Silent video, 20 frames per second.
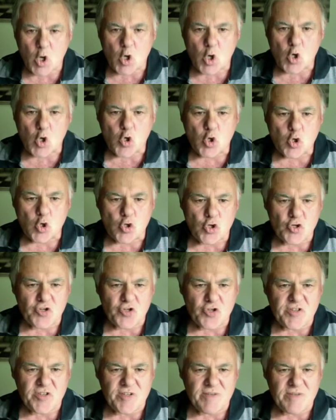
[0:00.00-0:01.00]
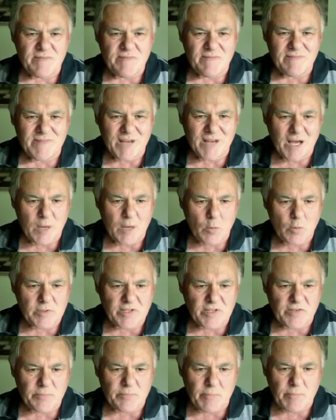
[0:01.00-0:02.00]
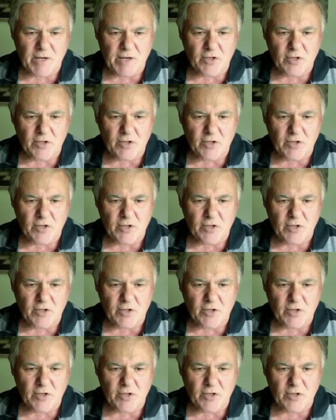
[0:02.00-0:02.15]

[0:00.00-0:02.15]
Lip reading: Well, it doesn't matter.